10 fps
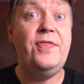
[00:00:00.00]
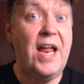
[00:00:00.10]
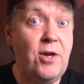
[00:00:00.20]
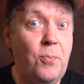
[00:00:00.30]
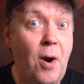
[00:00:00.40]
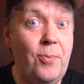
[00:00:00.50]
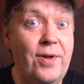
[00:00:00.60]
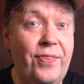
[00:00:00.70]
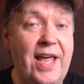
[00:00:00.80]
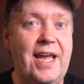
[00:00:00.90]
Then you're
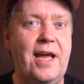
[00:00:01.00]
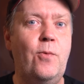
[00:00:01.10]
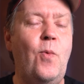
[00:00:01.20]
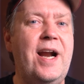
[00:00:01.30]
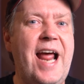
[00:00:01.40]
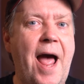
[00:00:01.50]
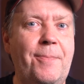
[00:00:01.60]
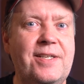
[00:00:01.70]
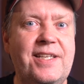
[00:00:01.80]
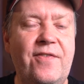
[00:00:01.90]
probably thinking, what
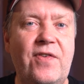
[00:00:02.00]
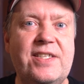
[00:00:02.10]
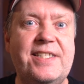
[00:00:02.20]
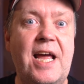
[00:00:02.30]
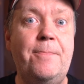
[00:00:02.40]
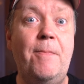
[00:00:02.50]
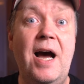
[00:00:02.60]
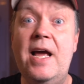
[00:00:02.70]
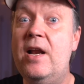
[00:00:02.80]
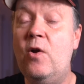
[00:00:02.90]
happens if I set
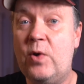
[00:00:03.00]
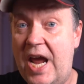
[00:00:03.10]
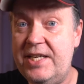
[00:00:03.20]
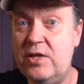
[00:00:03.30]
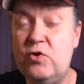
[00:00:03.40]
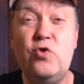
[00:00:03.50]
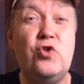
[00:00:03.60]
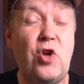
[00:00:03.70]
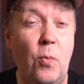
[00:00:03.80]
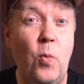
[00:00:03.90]
my location to
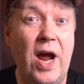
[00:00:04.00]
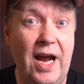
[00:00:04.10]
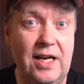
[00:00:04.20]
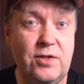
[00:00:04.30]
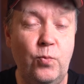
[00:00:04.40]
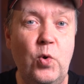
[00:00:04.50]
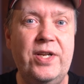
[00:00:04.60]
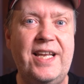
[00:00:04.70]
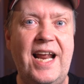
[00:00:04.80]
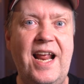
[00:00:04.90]
somewhere else?
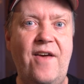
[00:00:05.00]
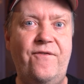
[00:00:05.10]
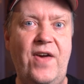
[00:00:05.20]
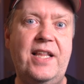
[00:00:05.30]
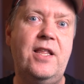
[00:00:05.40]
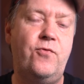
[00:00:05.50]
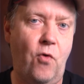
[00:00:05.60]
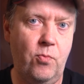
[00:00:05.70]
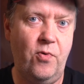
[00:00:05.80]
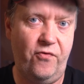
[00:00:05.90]
Wouldn't that affect the
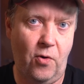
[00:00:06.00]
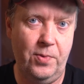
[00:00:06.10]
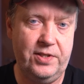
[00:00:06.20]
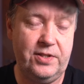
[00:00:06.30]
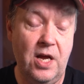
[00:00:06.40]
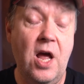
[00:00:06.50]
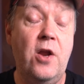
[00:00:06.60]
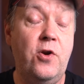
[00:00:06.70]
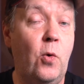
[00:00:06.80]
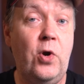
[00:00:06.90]
drone performance?
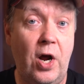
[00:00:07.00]
No,